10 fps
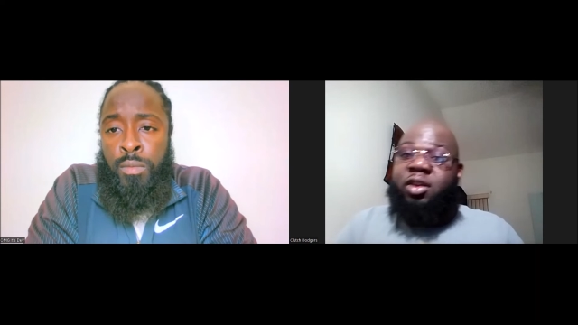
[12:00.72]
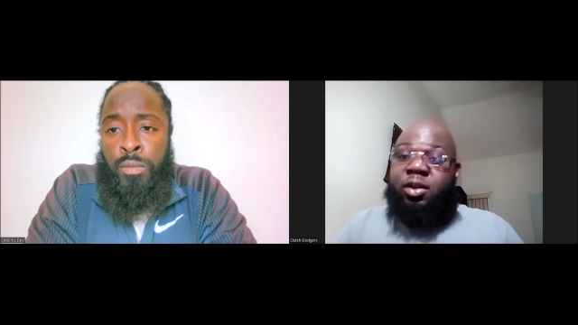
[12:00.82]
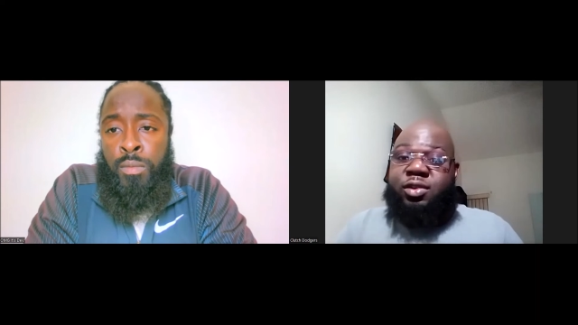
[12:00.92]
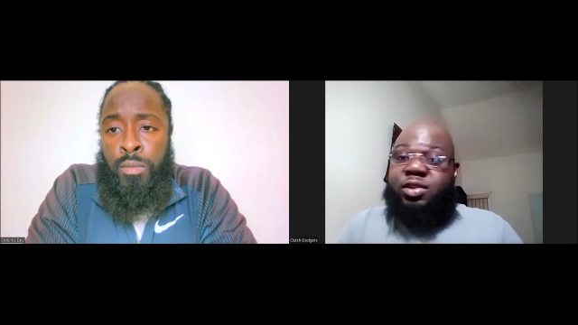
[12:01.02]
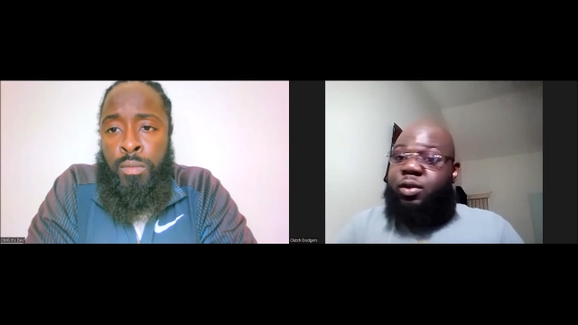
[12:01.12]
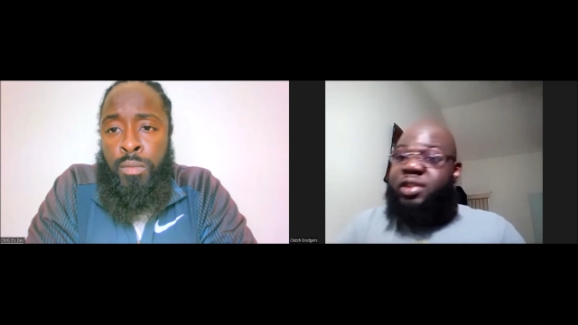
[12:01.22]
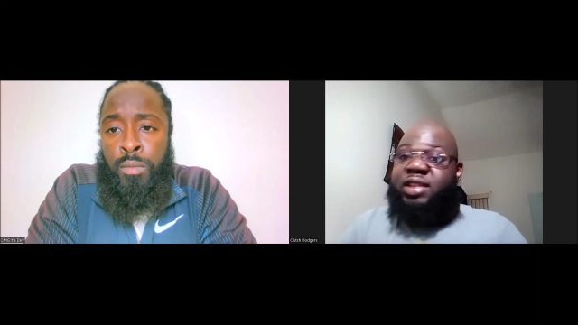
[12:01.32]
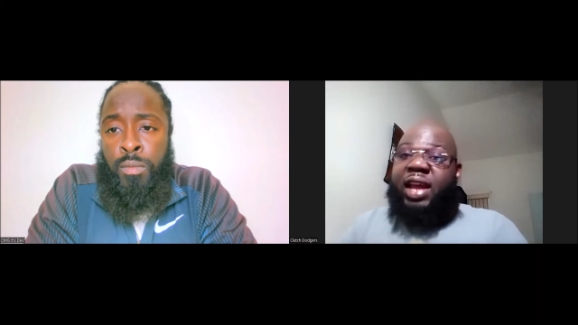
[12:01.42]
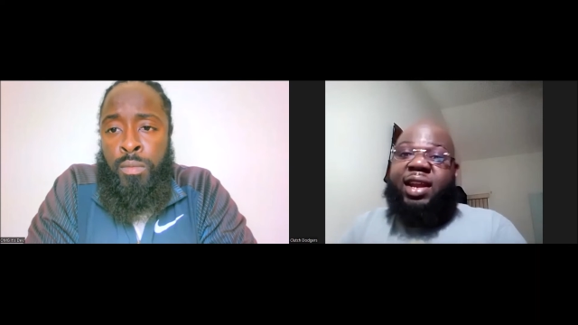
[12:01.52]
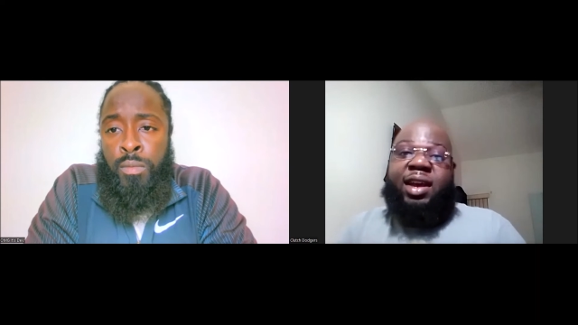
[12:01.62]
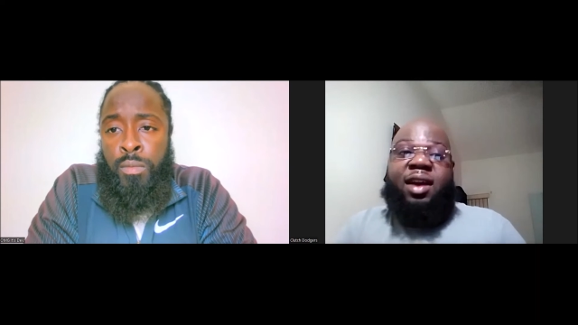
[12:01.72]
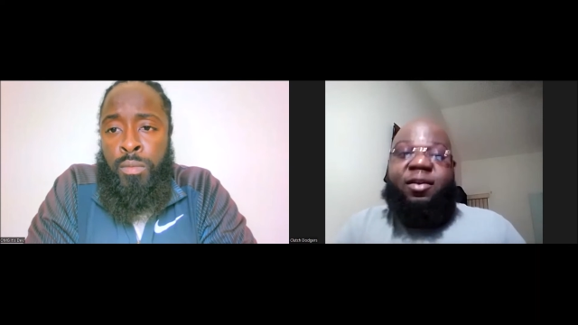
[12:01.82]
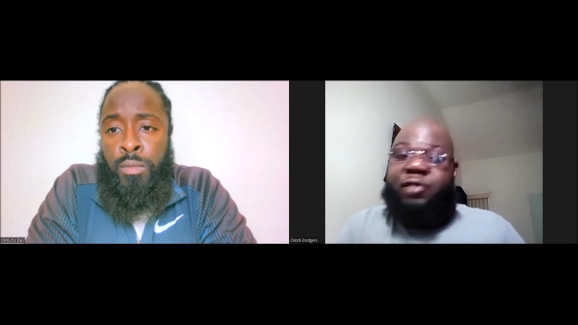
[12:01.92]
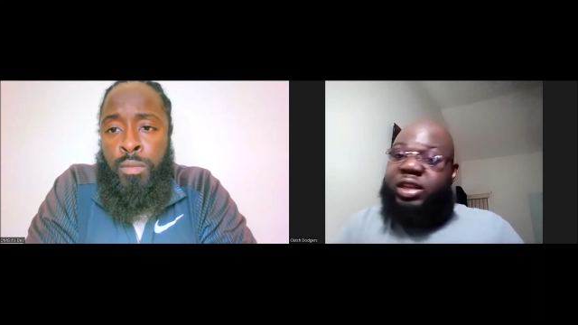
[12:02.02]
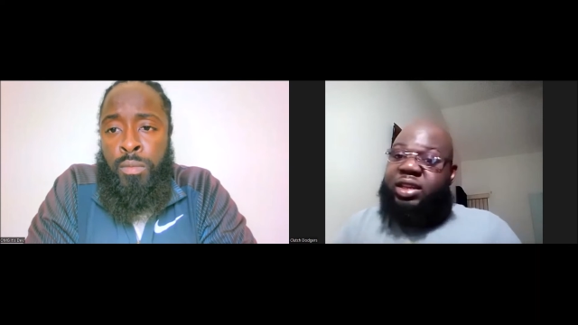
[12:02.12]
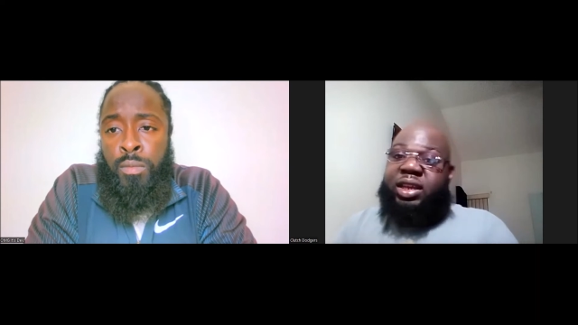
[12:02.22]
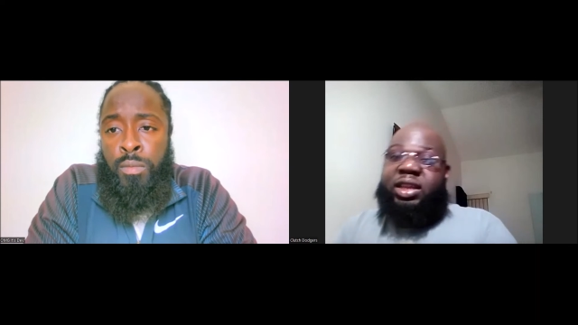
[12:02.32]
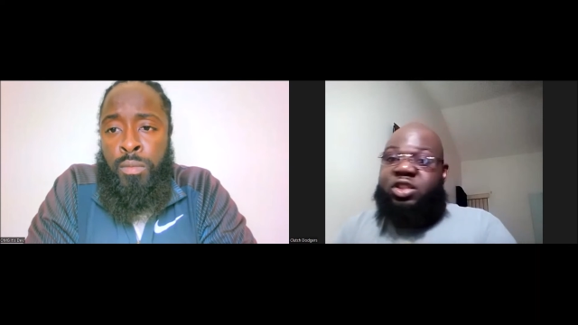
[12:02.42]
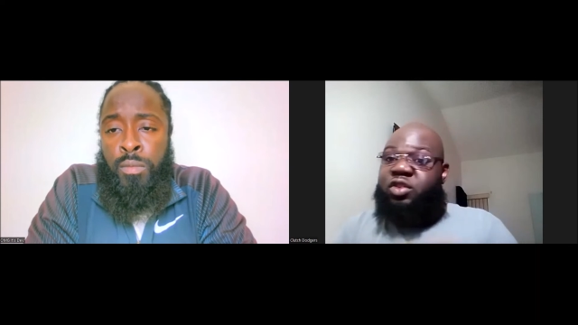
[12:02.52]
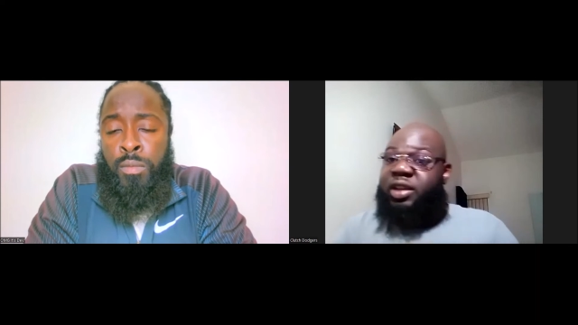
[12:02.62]
Speaker 1: know so it's not a conflict of
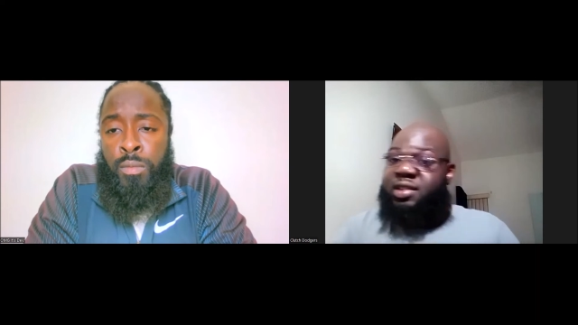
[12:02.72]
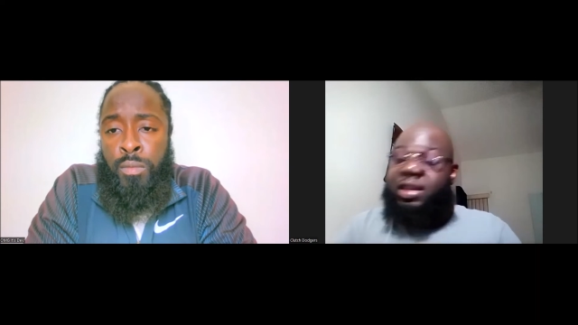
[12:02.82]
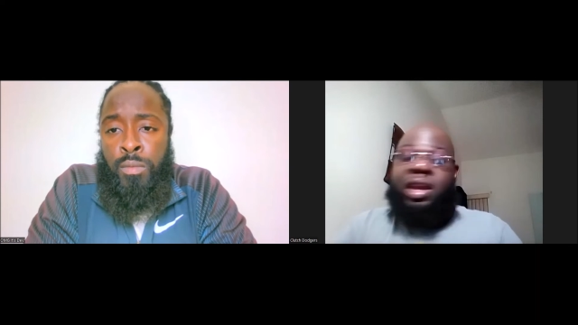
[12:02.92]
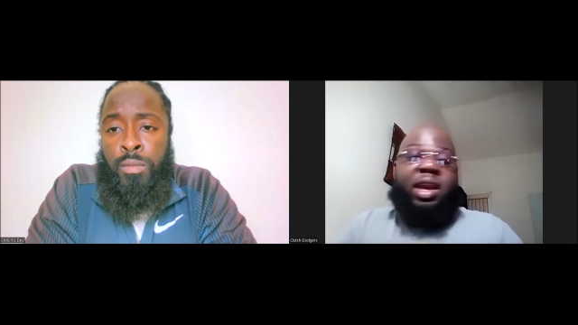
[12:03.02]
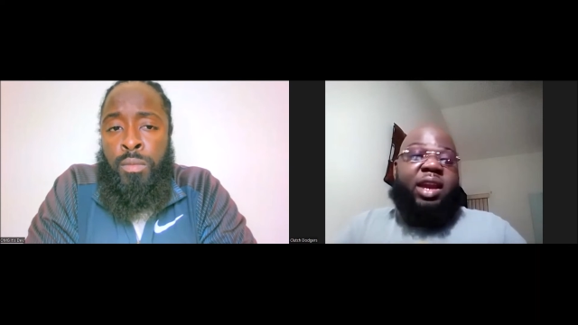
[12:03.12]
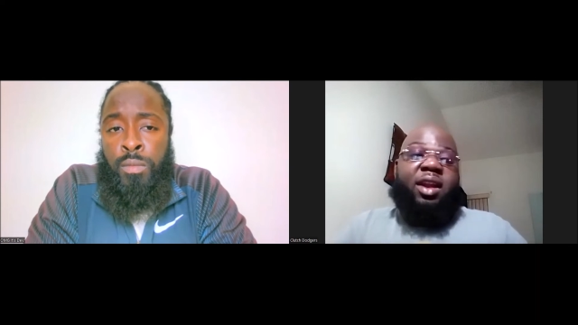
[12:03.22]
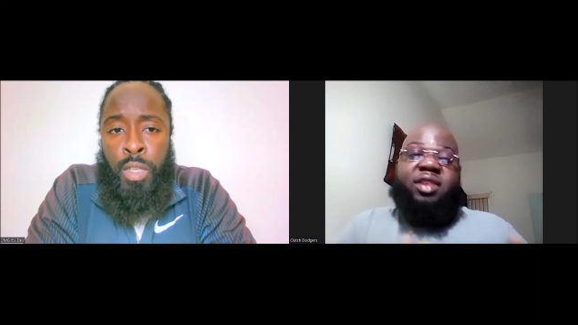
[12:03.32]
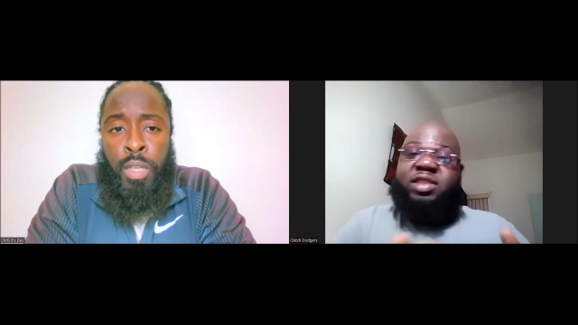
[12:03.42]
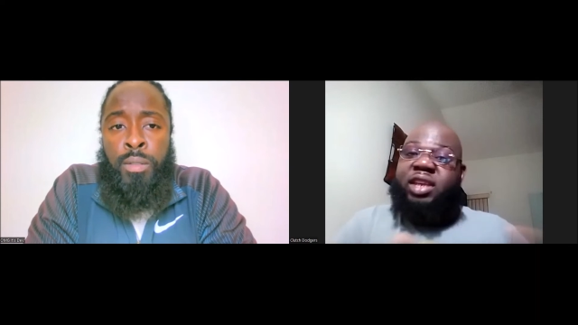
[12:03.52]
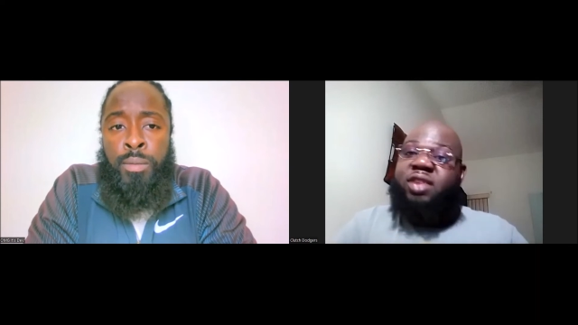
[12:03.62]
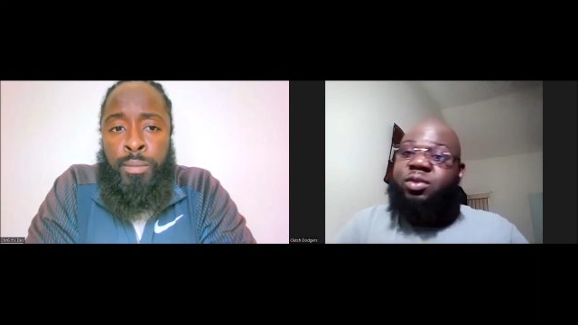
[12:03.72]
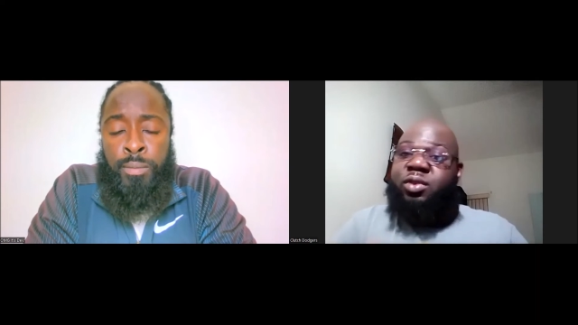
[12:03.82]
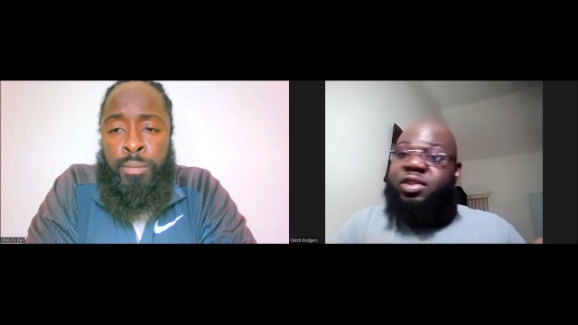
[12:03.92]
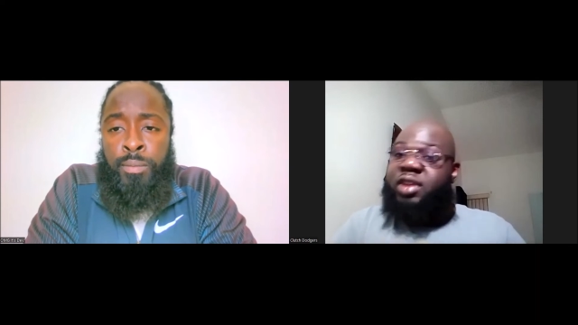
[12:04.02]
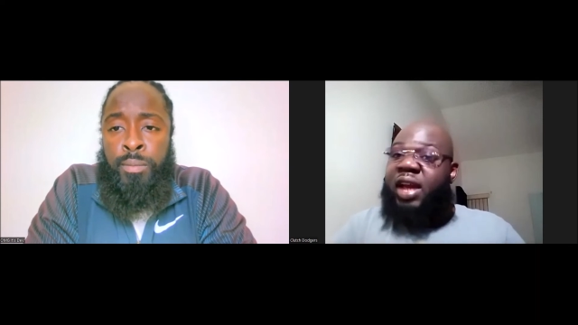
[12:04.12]
interest and our schedules yeah.